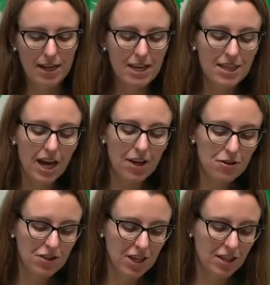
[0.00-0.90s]
The other
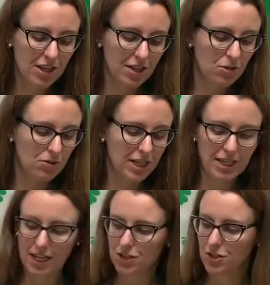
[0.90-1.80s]
thing that you'll need
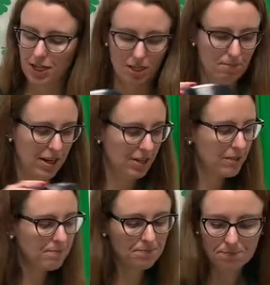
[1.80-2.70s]
in your incubator,
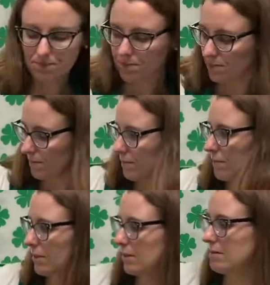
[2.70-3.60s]

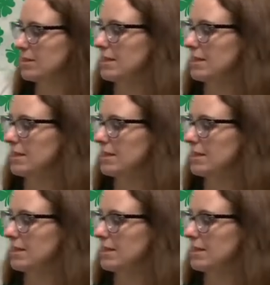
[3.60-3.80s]
let's set